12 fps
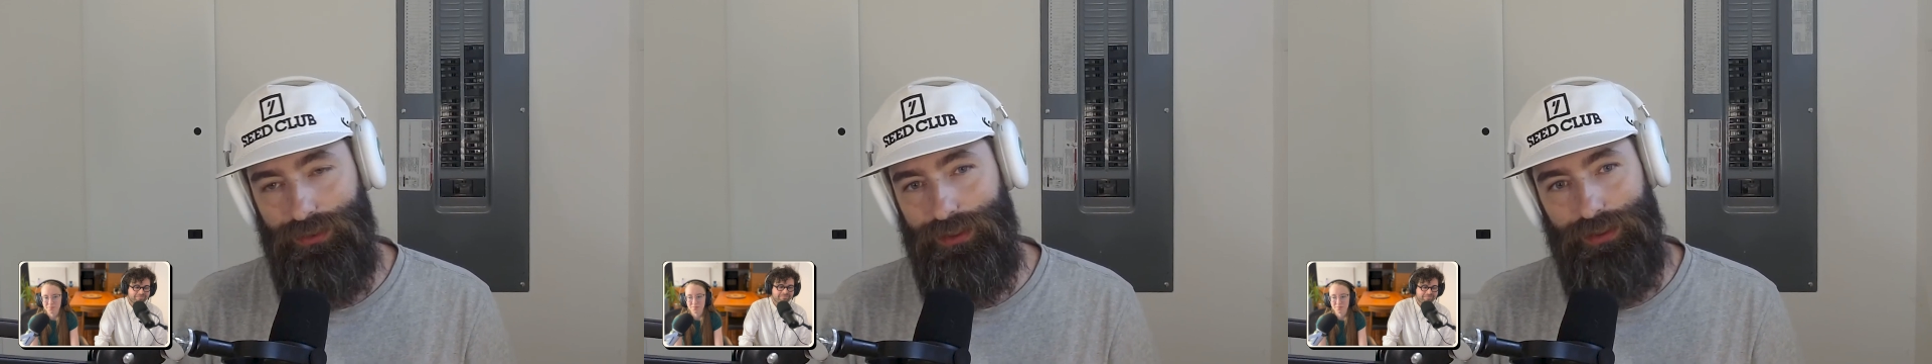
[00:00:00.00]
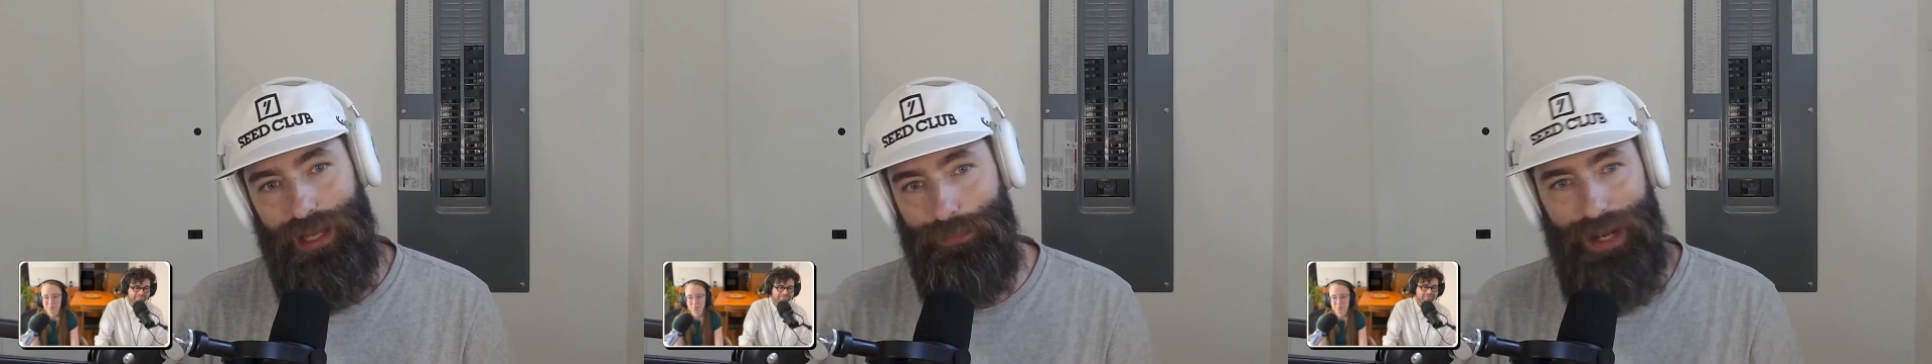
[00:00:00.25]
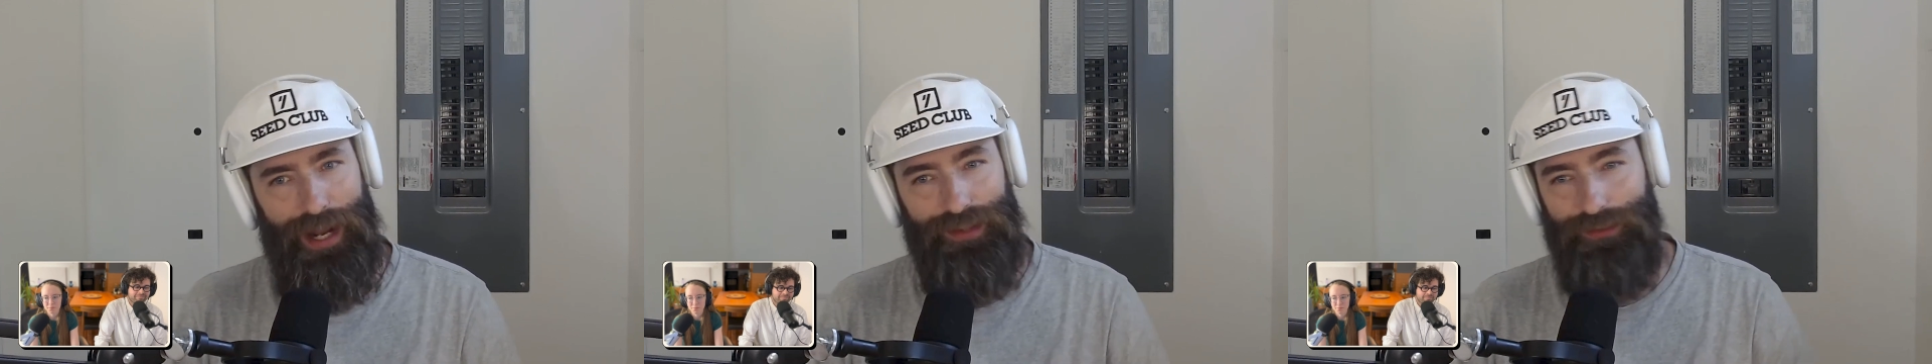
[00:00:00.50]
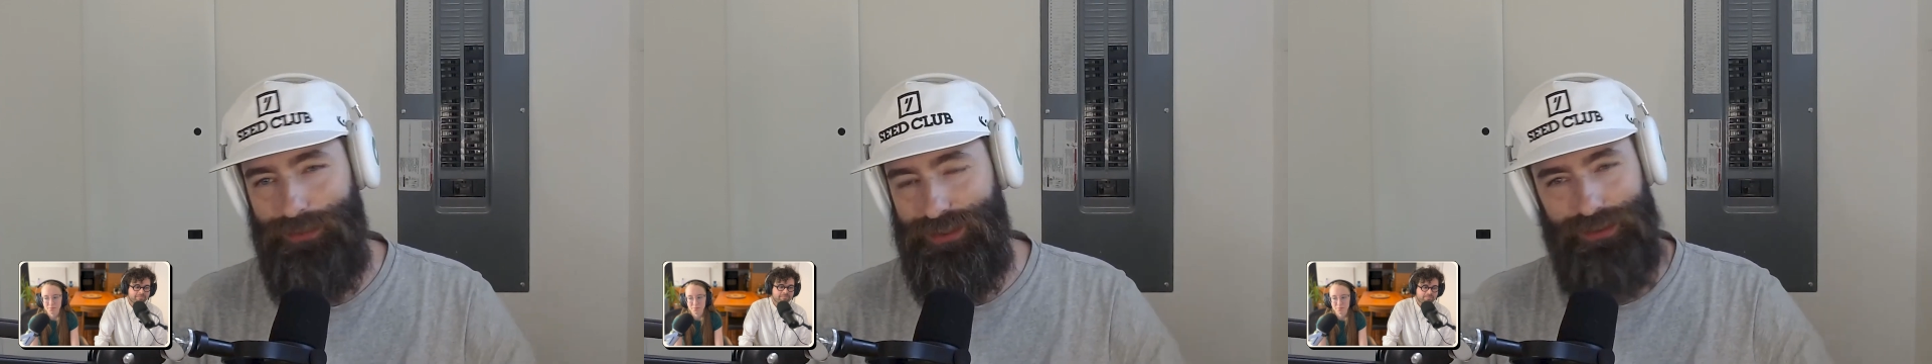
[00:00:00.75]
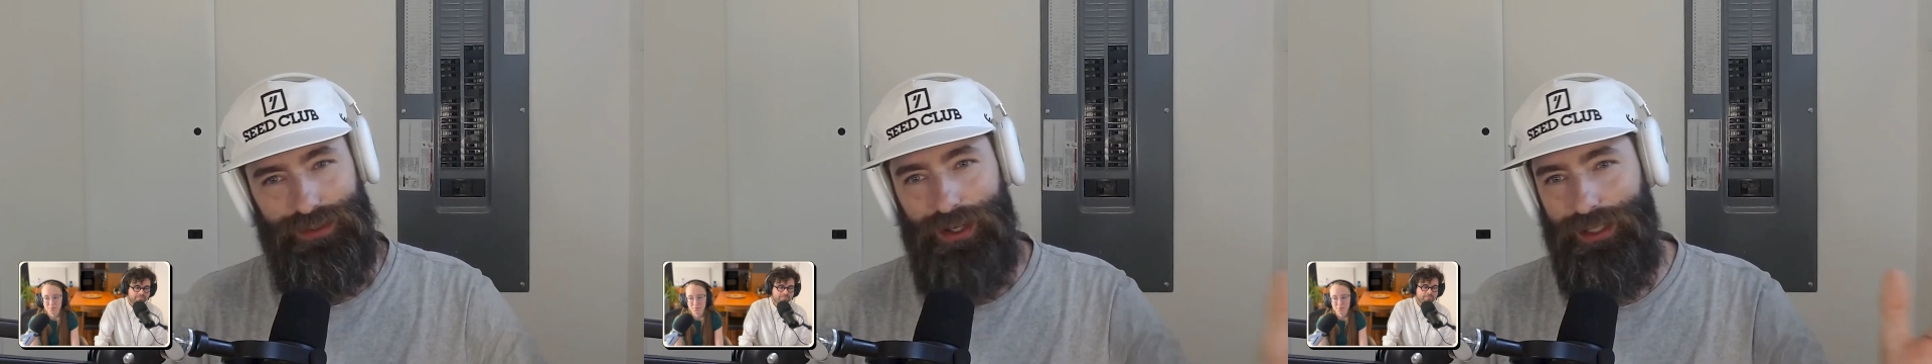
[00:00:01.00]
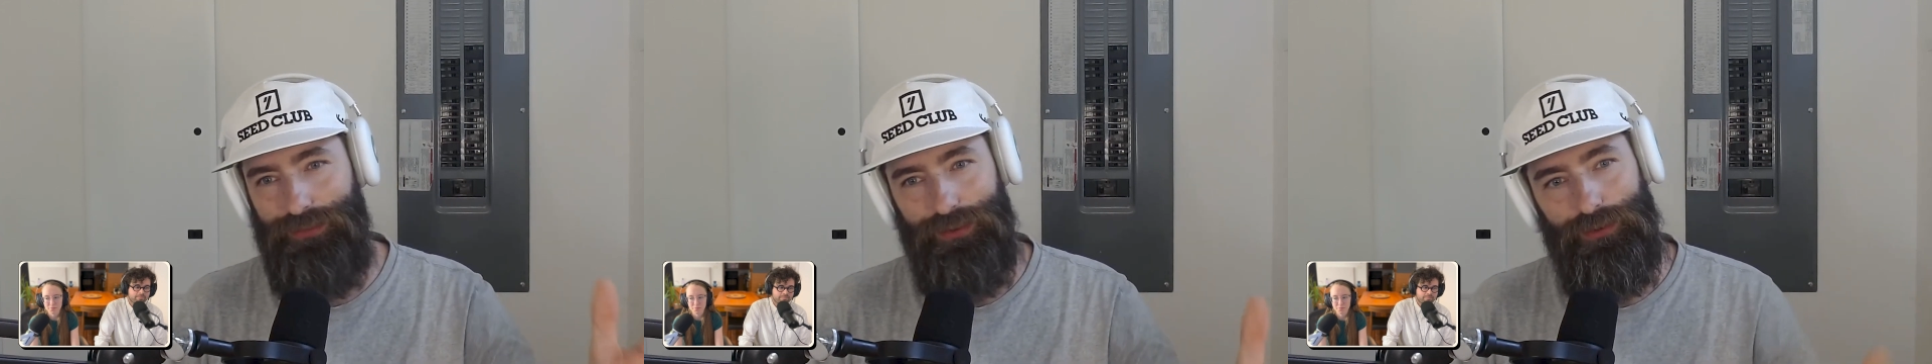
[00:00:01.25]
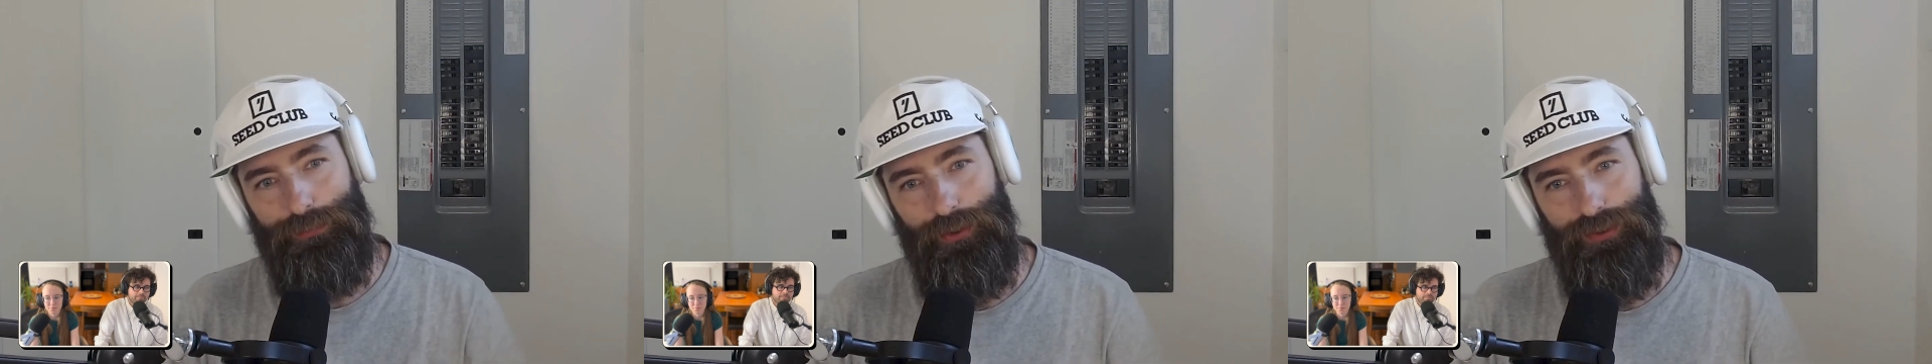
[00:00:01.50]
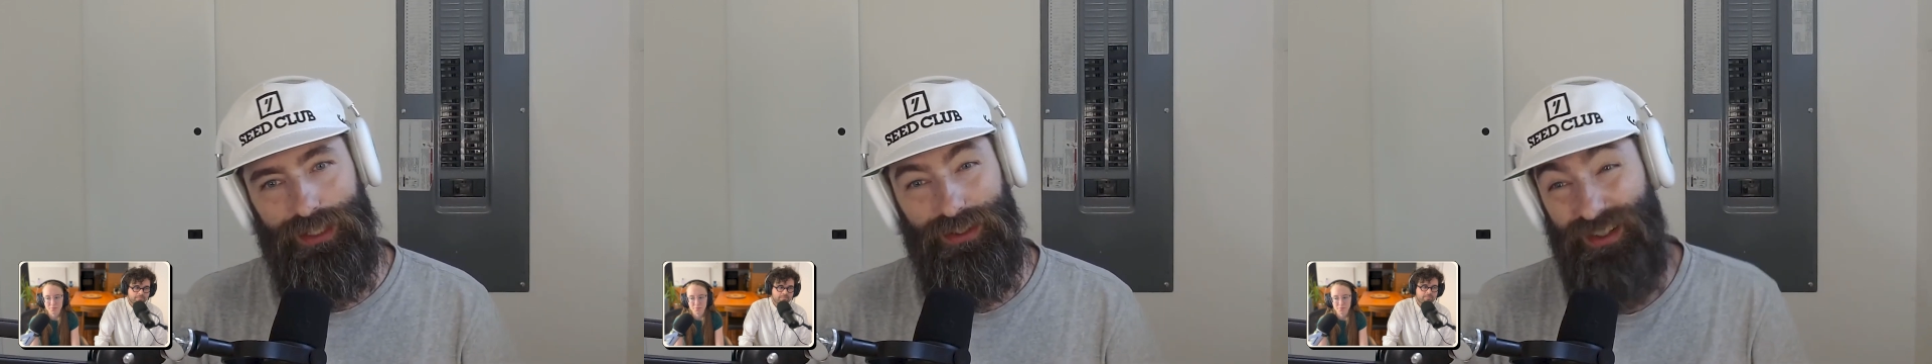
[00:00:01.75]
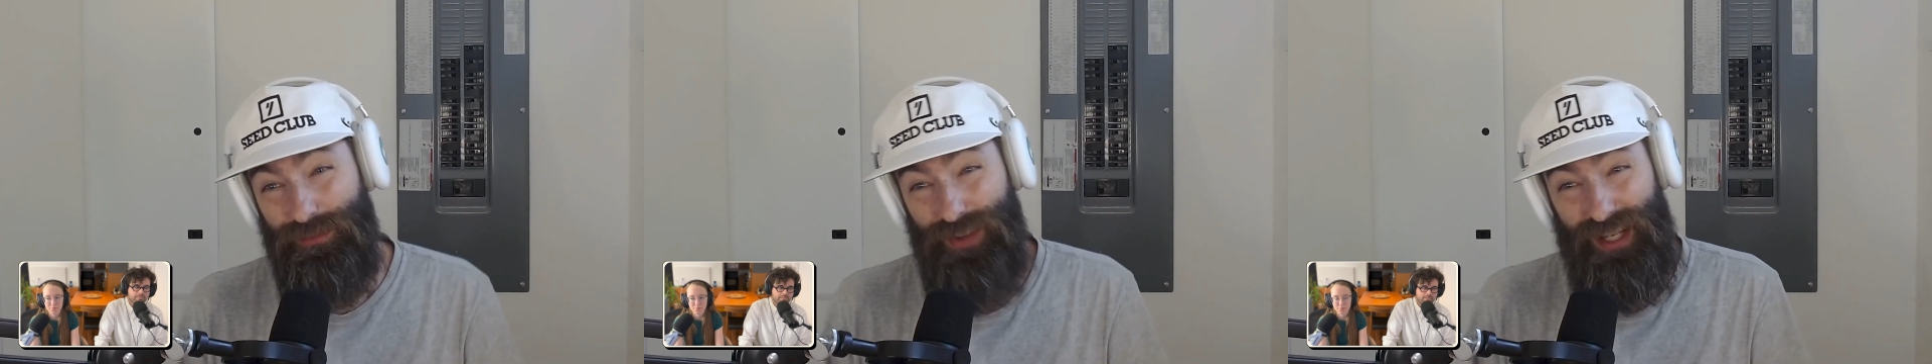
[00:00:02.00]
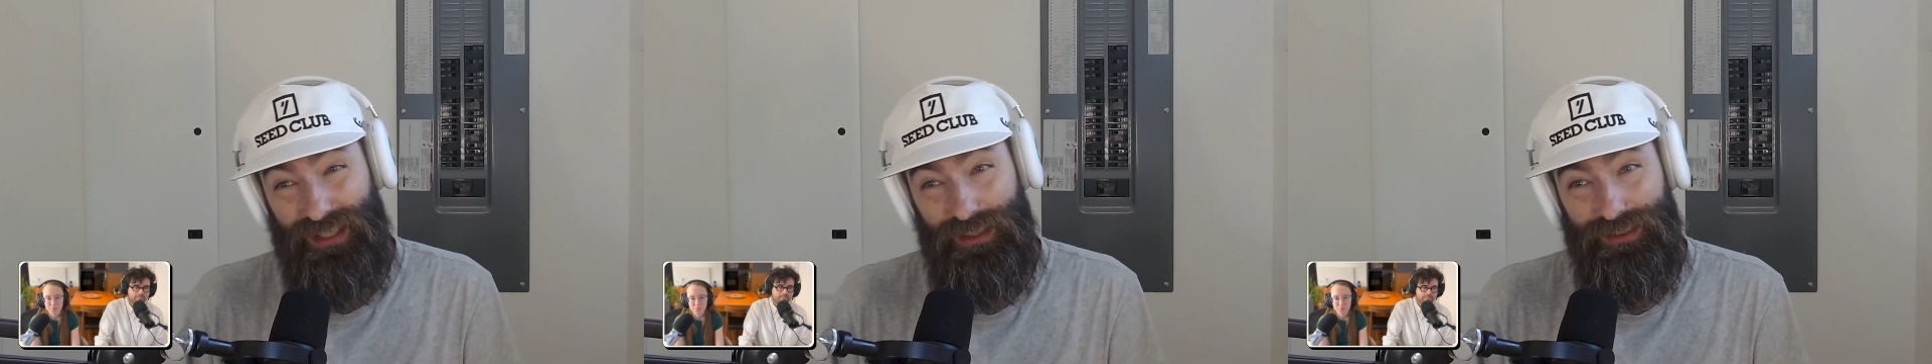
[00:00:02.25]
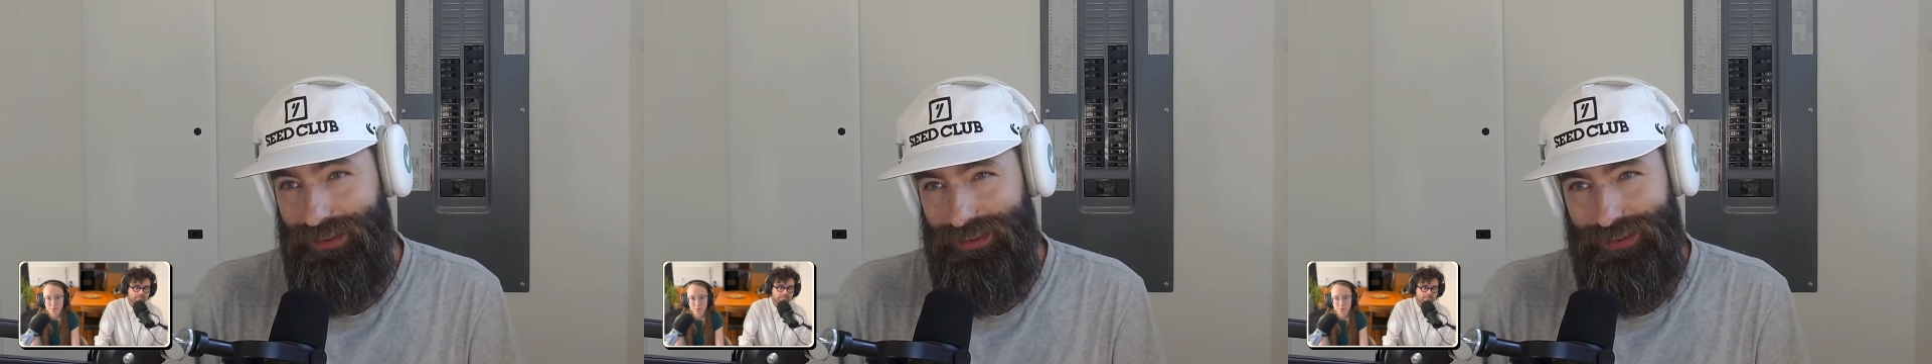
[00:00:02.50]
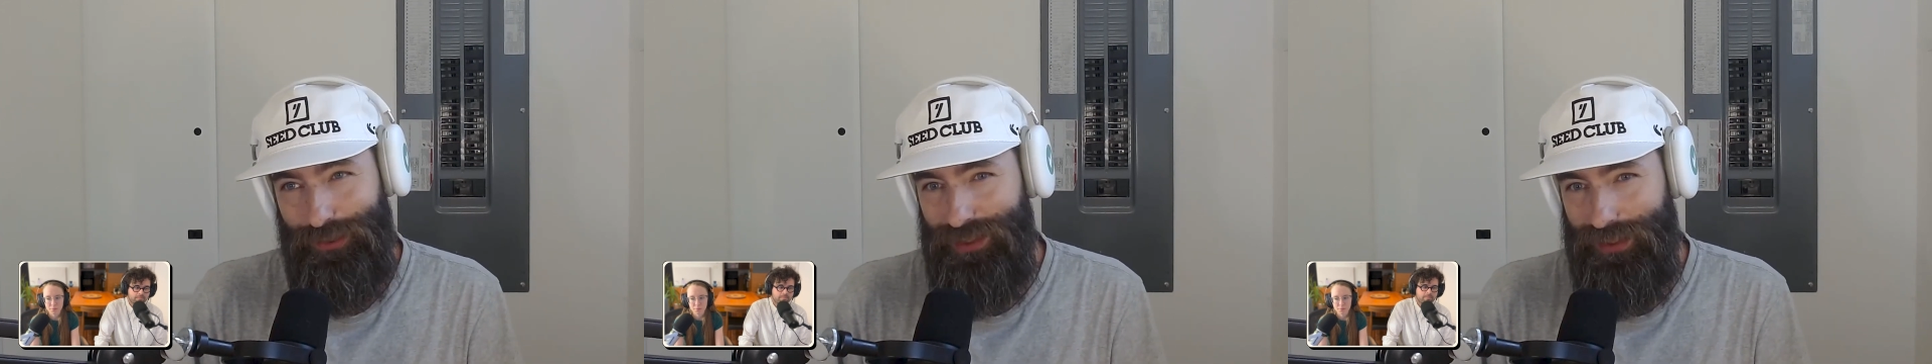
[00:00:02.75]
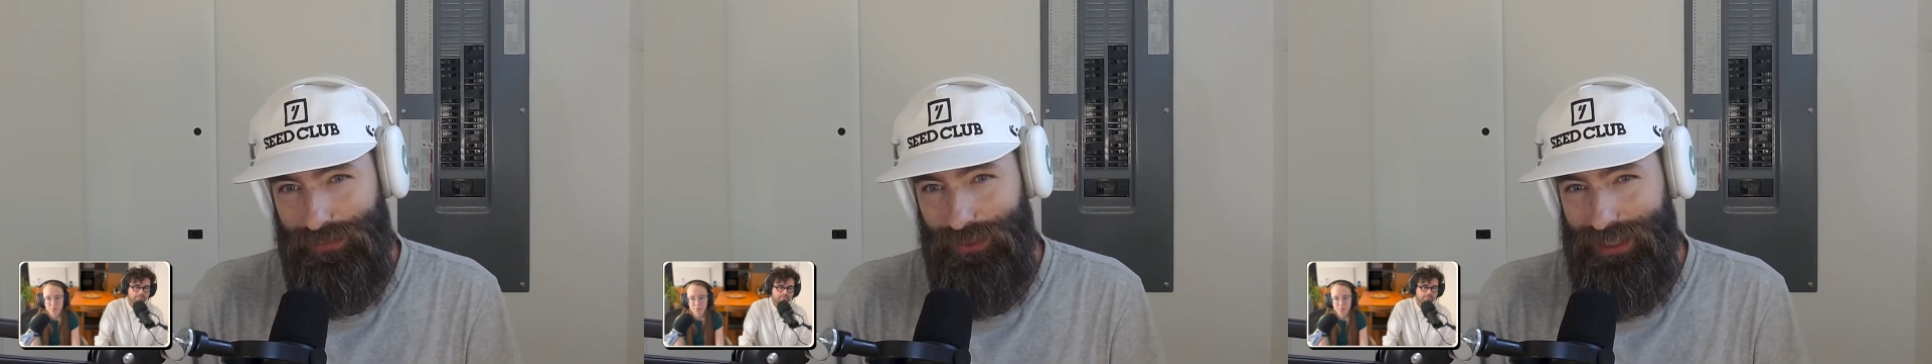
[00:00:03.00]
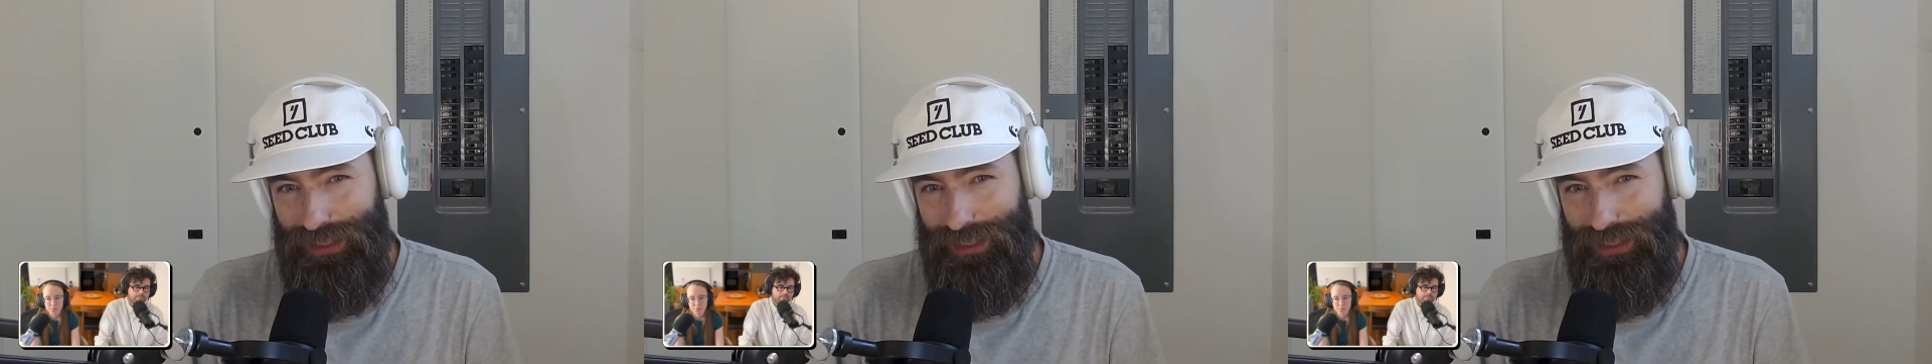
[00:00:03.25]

that path was not even remotely clear. And in fact, I don't think I've really